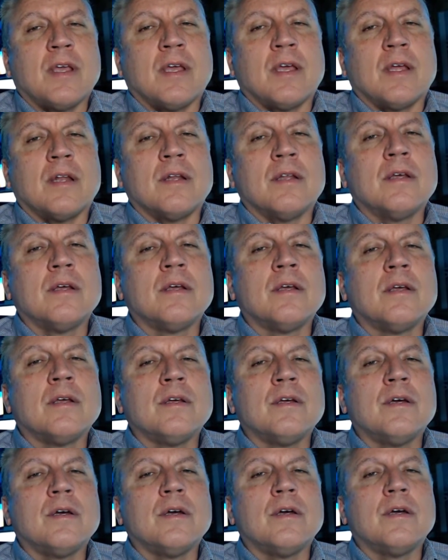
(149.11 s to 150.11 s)
in
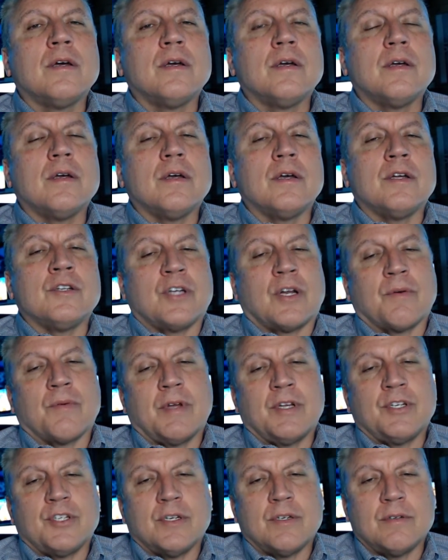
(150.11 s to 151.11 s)
a
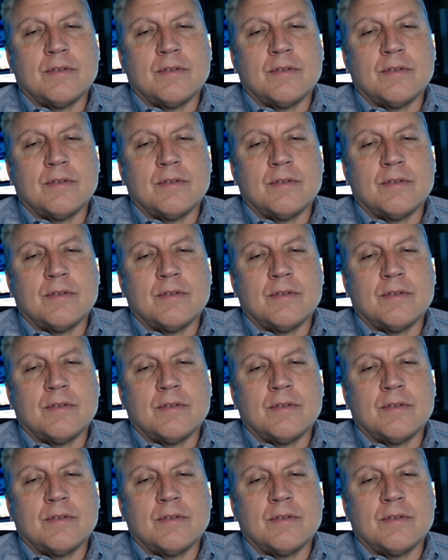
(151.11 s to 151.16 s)
generation.